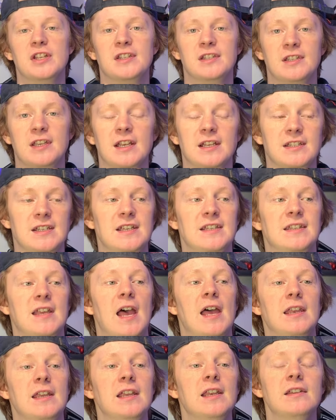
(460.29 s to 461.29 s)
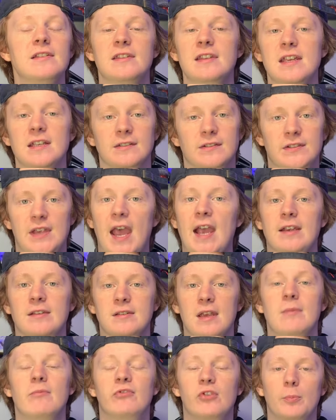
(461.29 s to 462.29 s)
6 is that it is the exact
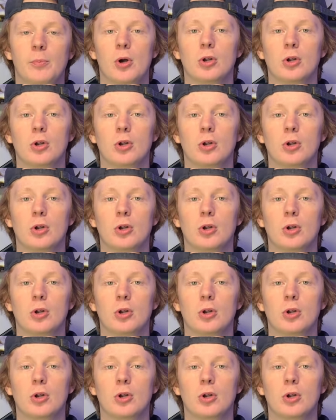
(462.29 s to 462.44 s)
same football